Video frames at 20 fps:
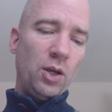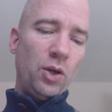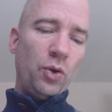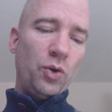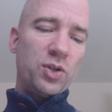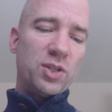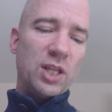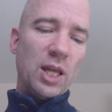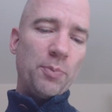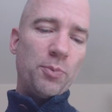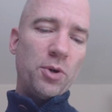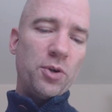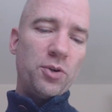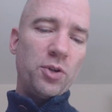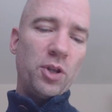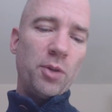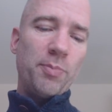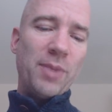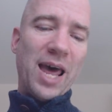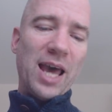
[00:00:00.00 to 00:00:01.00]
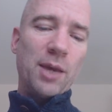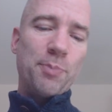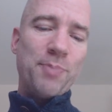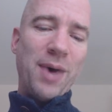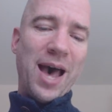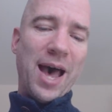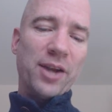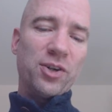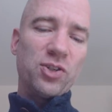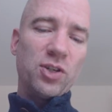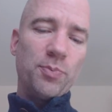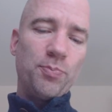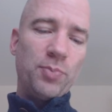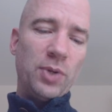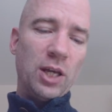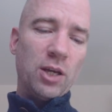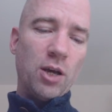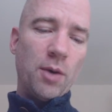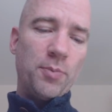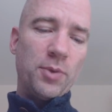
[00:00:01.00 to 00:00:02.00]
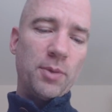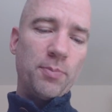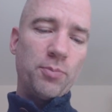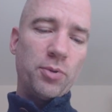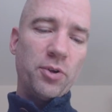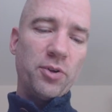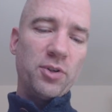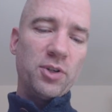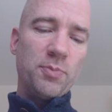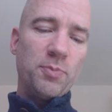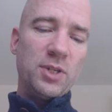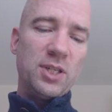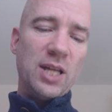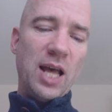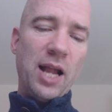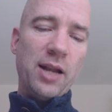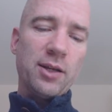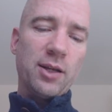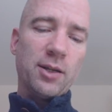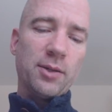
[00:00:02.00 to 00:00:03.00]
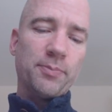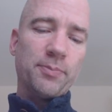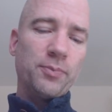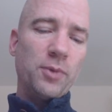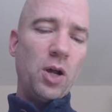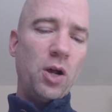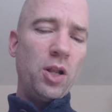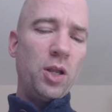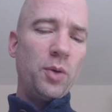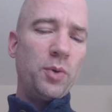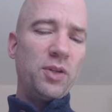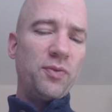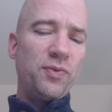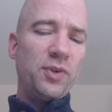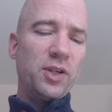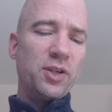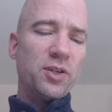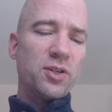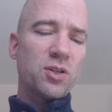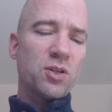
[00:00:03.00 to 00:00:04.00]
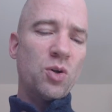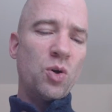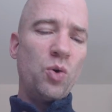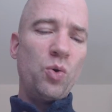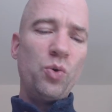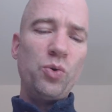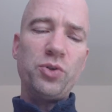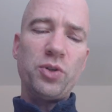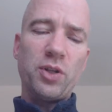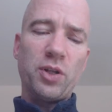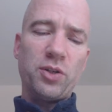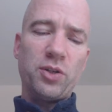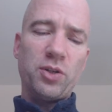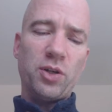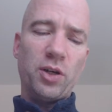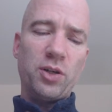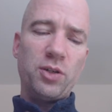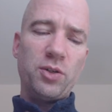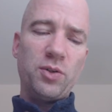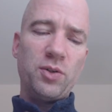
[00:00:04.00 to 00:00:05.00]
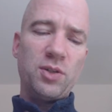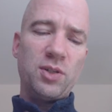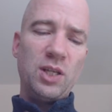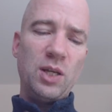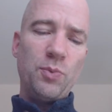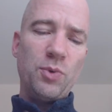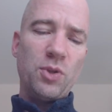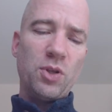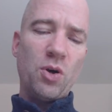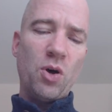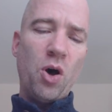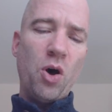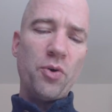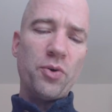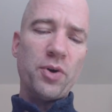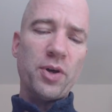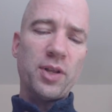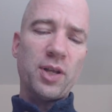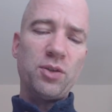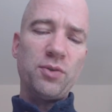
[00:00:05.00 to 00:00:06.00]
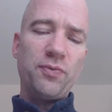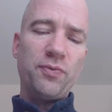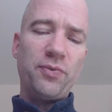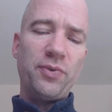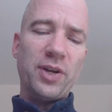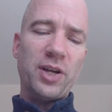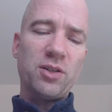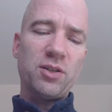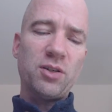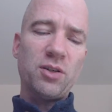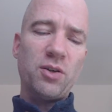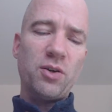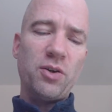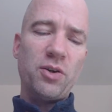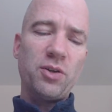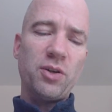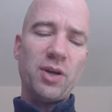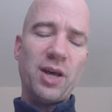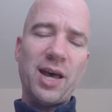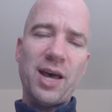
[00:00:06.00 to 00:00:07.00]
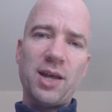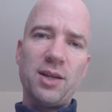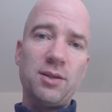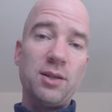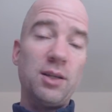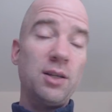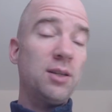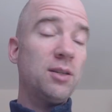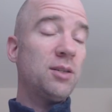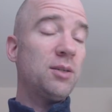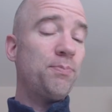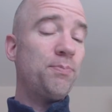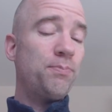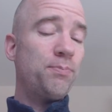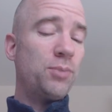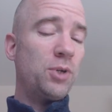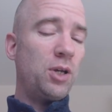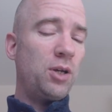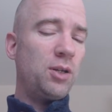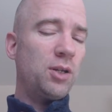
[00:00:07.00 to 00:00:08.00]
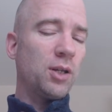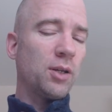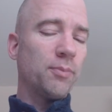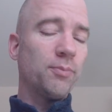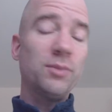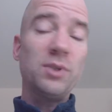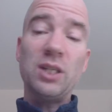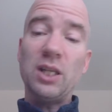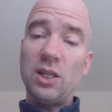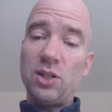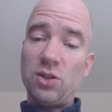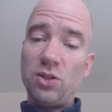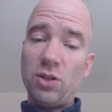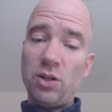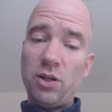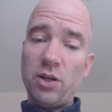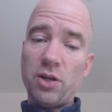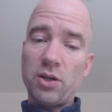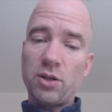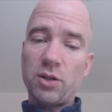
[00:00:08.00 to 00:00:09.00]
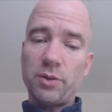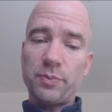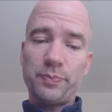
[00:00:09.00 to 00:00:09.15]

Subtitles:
You step onto the black patch and pick up the bronze medallion. Although it feels cold to the touch, you see with horror that your flesh on your hand is burning. Test your luck.